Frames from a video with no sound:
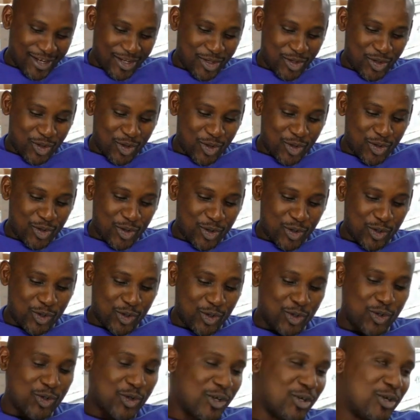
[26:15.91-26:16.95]

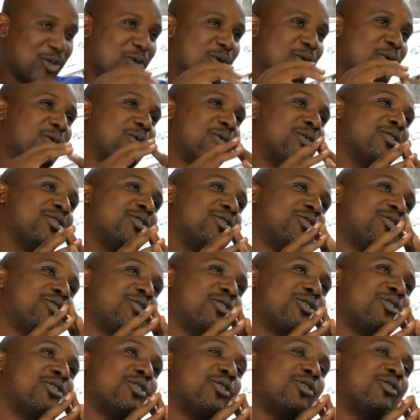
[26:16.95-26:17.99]
You're
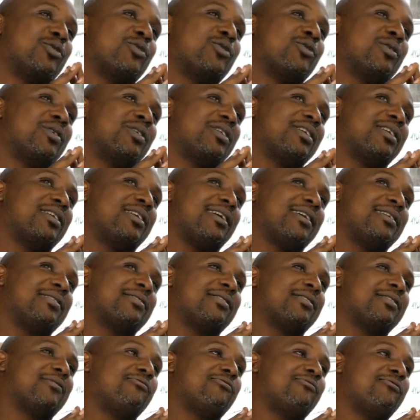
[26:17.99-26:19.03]
known as
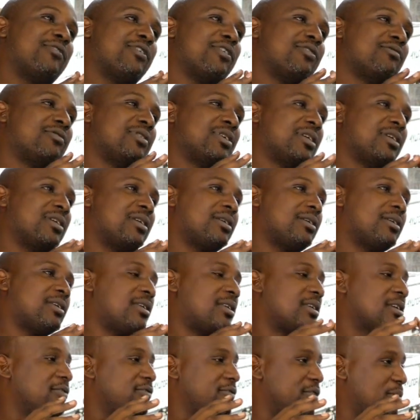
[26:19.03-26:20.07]
a very
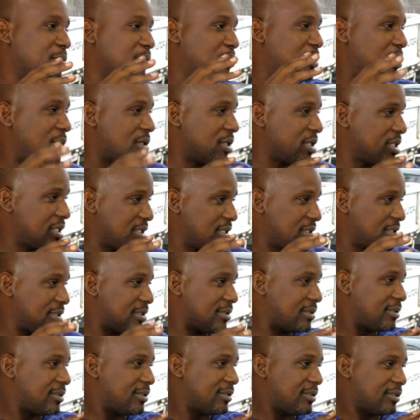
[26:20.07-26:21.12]
giving person.
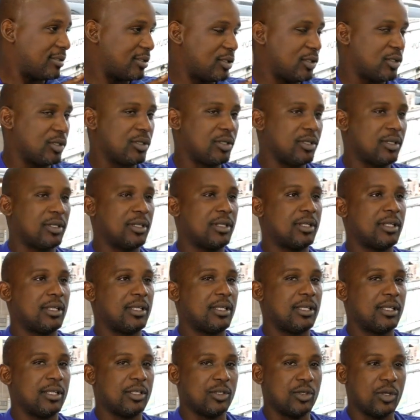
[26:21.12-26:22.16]
You know,
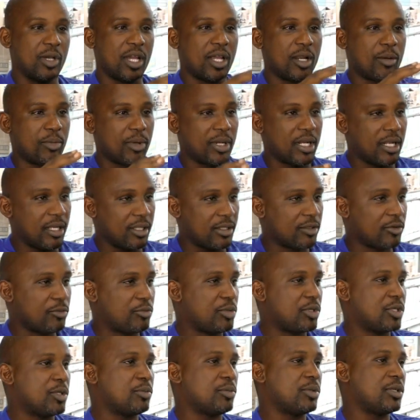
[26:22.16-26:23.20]
you help a lot of
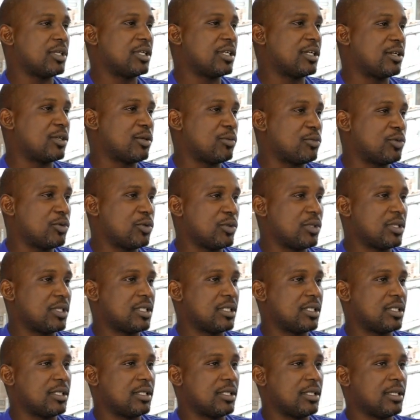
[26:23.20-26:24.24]
people in the
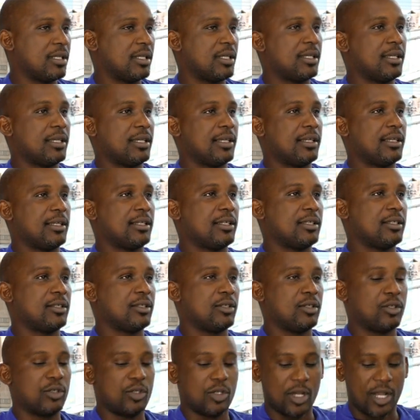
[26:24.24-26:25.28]
community.
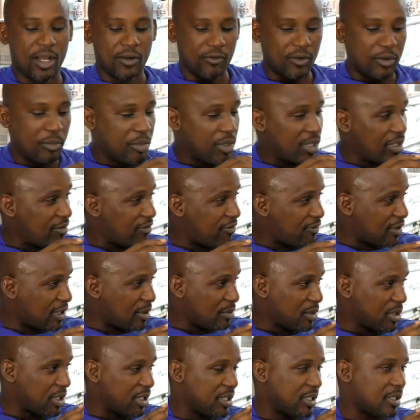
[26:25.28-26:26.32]
You know, you have a big
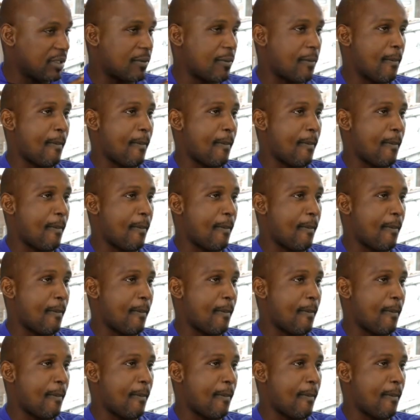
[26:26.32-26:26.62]
family.